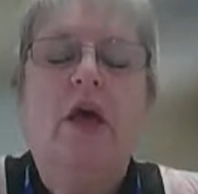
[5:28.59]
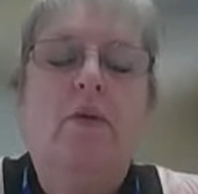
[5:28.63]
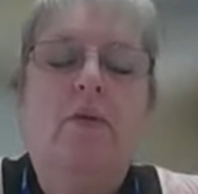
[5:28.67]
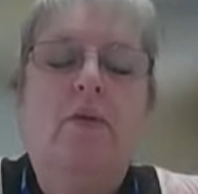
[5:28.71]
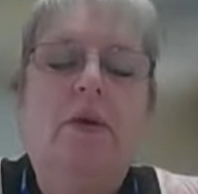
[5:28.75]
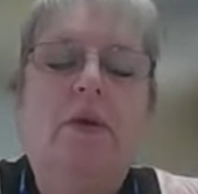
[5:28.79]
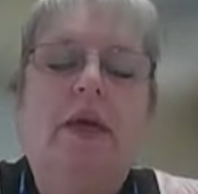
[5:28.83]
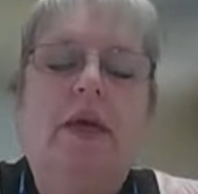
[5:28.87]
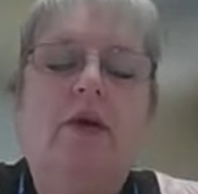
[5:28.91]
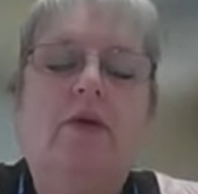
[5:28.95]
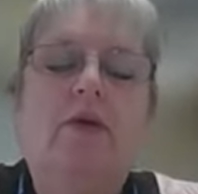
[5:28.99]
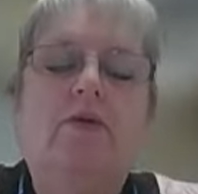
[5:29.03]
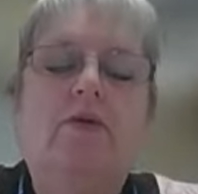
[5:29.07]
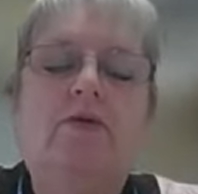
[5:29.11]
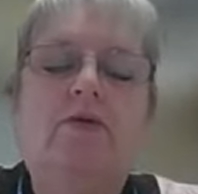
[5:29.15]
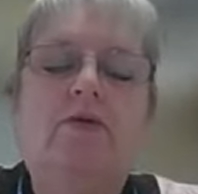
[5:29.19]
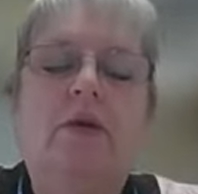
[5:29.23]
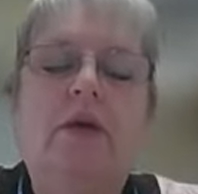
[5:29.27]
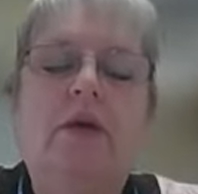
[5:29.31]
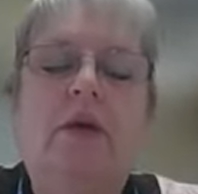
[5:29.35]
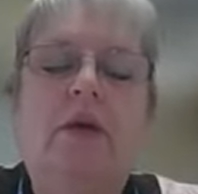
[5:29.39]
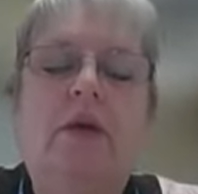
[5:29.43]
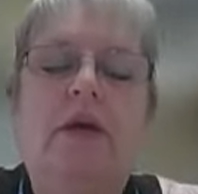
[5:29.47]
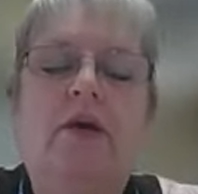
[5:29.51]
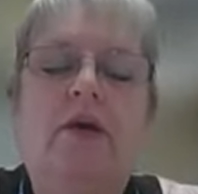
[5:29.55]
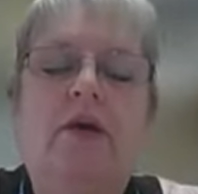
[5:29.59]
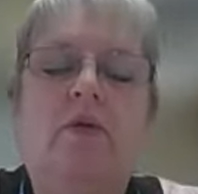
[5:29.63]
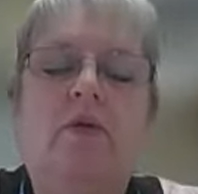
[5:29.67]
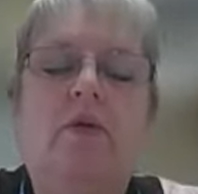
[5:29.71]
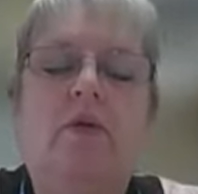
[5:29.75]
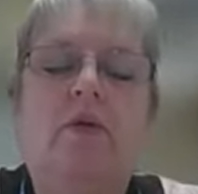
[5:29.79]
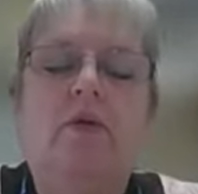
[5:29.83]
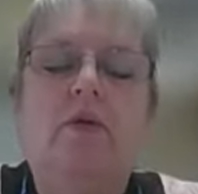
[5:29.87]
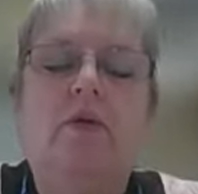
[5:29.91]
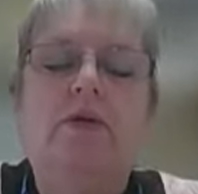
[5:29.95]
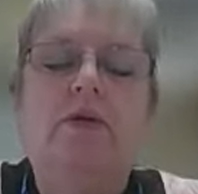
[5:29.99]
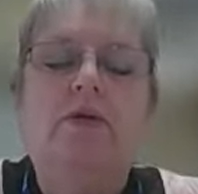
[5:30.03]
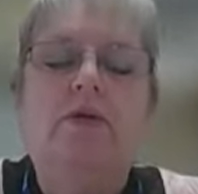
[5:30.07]
we
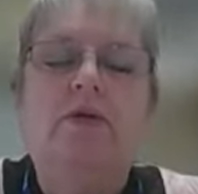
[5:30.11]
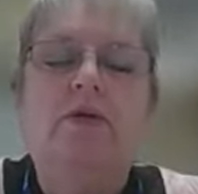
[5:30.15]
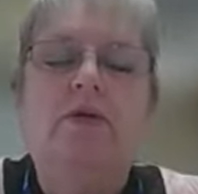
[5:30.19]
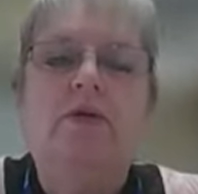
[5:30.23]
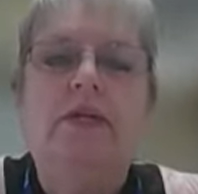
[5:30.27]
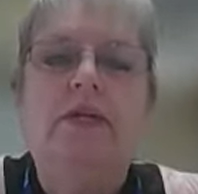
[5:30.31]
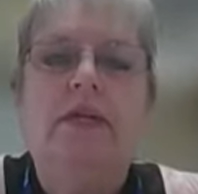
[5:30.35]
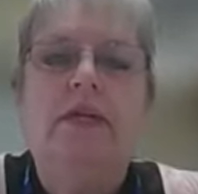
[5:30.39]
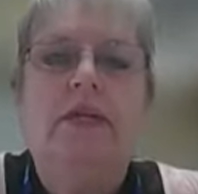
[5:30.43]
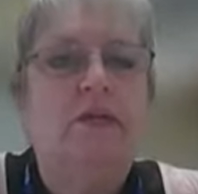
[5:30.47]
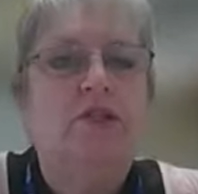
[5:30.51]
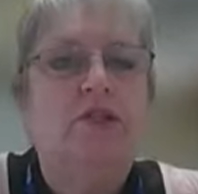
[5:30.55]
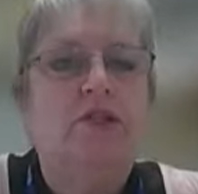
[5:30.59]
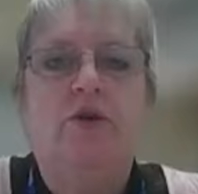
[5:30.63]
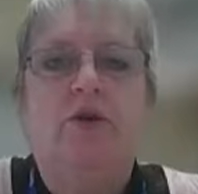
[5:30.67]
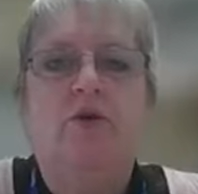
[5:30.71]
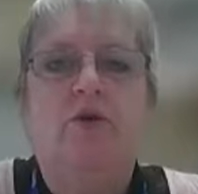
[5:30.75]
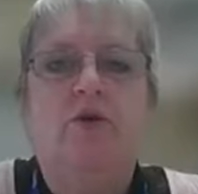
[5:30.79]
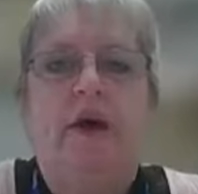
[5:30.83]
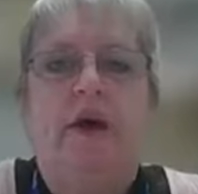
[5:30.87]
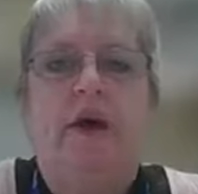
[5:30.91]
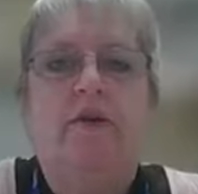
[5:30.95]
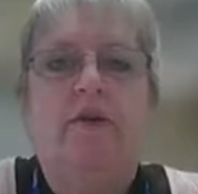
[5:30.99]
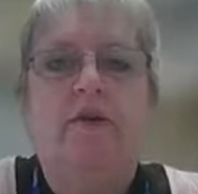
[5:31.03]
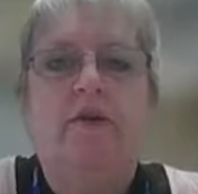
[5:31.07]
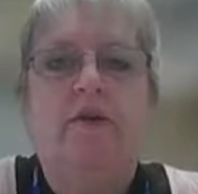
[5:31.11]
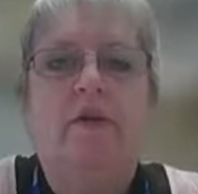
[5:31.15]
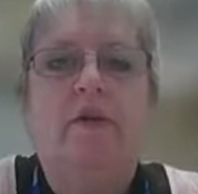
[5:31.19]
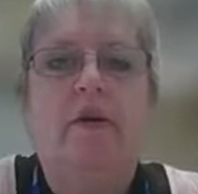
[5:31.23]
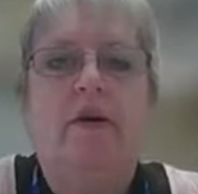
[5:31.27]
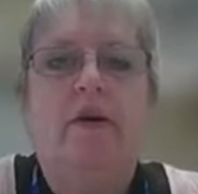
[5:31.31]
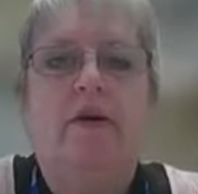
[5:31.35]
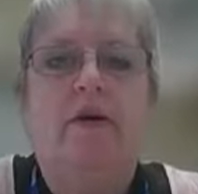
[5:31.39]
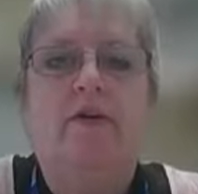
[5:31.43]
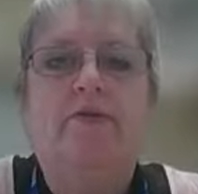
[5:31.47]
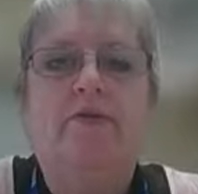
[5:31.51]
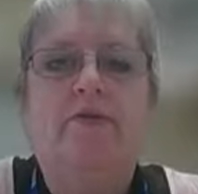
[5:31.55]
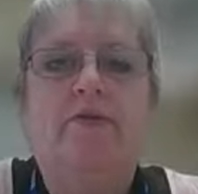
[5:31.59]
all did a short
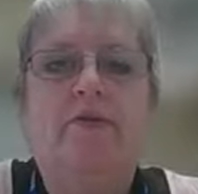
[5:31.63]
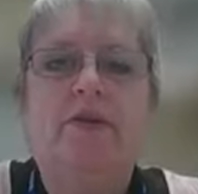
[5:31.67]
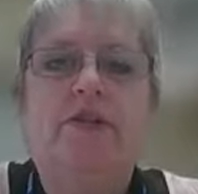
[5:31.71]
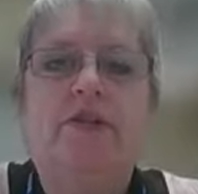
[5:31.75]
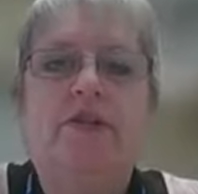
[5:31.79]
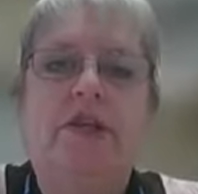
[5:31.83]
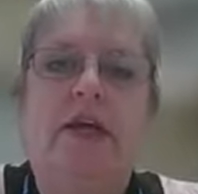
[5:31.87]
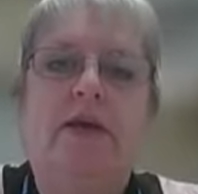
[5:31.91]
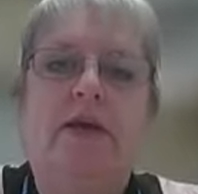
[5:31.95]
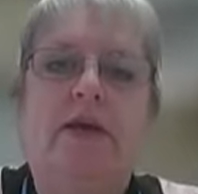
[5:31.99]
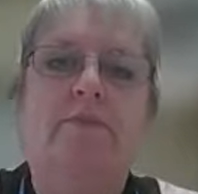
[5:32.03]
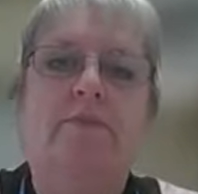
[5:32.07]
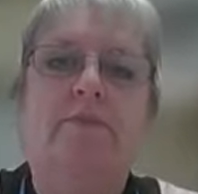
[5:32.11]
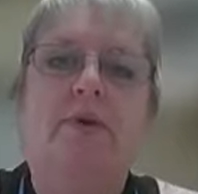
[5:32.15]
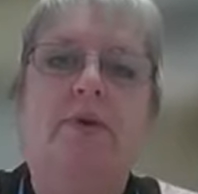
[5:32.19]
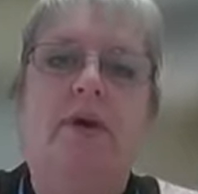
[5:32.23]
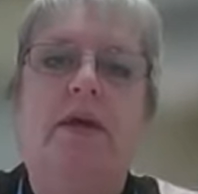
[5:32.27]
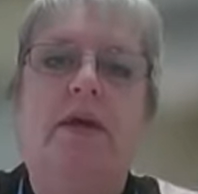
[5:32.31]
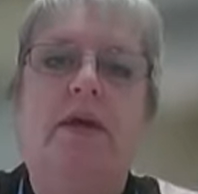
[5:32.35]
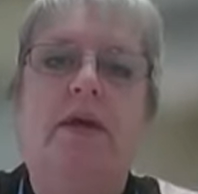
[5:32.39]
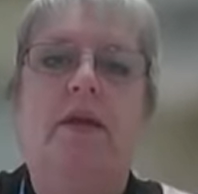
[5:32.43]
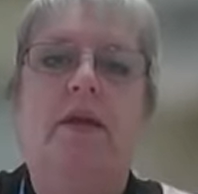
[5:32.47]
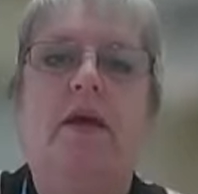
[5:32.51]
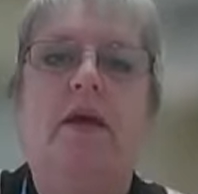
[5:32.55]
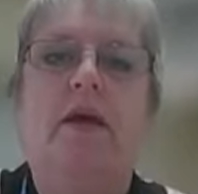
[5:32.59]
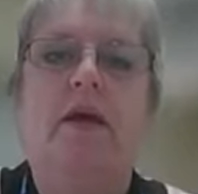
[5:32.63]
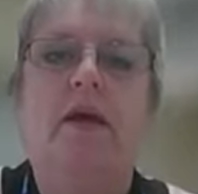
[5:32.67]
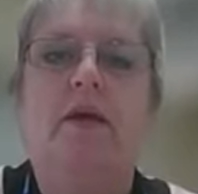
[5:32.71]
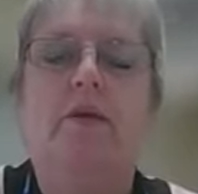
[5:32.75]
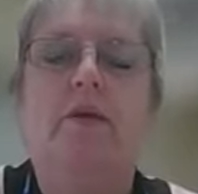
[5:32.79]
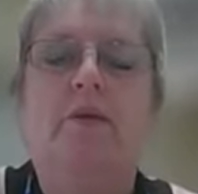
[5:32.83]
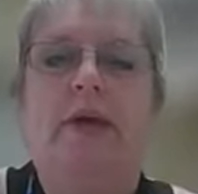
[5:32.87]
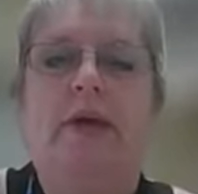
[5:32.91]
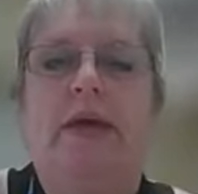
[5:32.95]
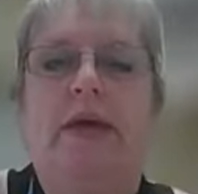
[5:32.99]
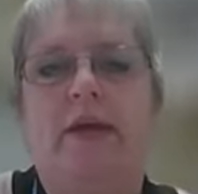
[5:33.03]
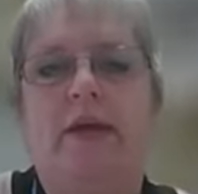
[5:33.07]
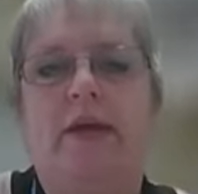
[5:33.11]
paragraph, which Kim put in her
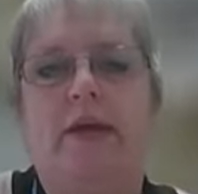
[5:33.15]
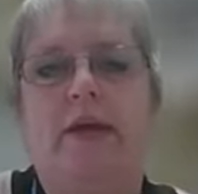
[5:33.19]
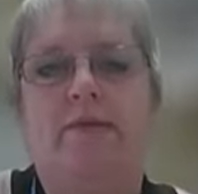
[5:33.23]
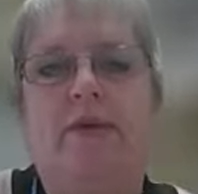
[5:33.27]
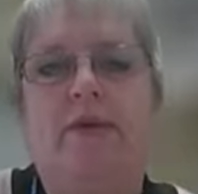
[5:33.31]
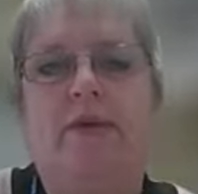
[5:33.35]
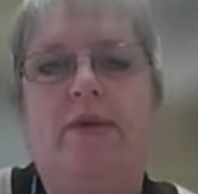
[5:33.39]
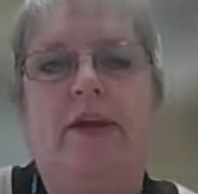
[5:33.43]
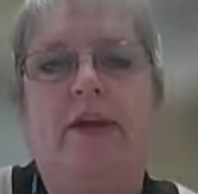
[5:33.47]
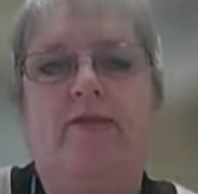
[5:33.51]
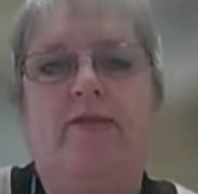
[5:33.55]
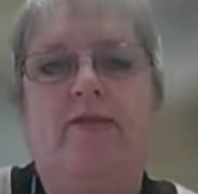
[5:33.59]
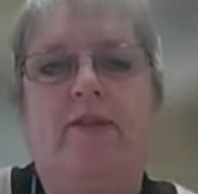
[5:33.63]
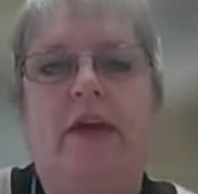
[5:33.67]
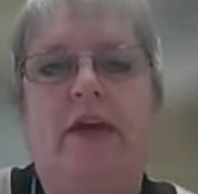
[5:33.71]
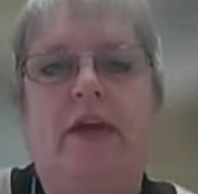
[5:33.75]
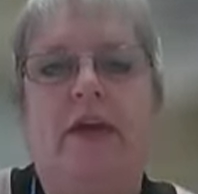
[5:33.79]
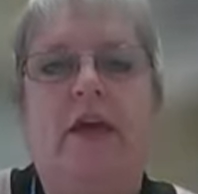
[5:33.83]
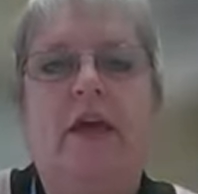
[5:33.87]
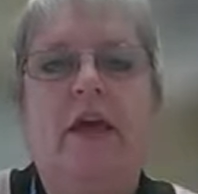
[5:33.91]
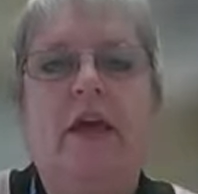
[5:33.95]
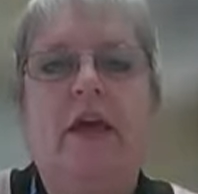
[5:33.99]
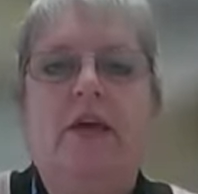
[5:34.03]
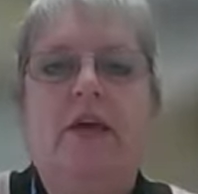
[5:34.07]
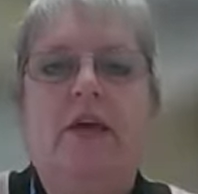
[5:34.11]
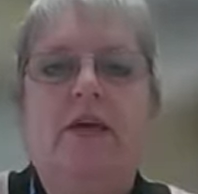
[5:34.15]
weekly briefing,